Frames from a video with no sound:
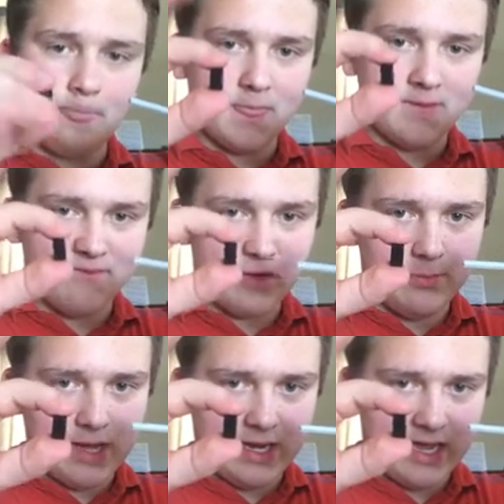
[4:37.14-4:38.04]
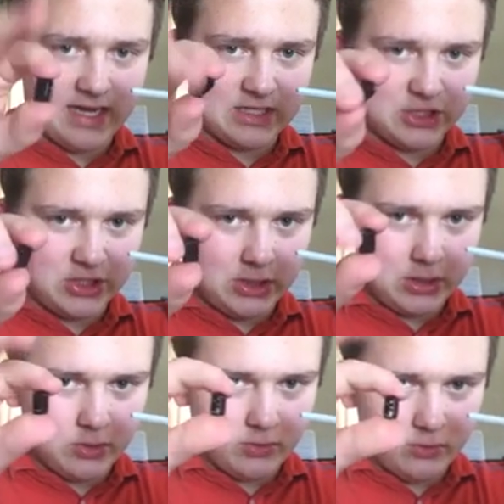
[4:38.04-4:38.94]
followed by attaching
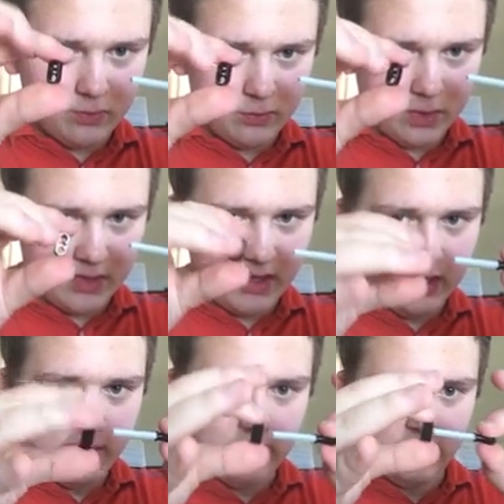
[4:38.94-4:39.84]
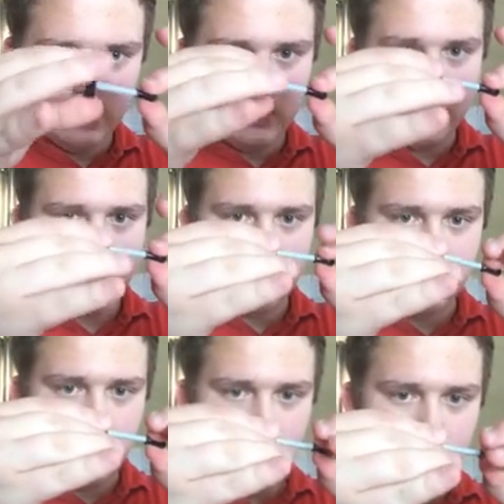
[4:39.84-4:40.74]
one of these
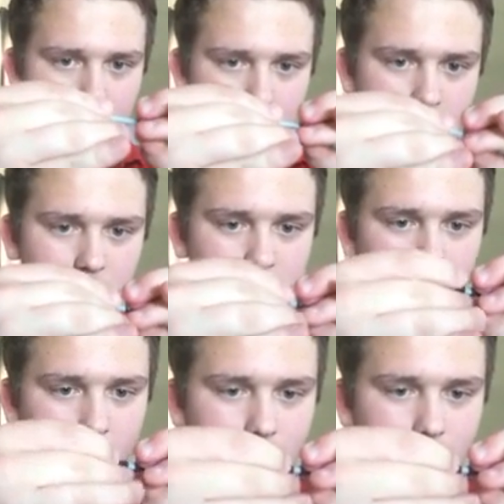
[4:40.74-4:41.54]
onto here.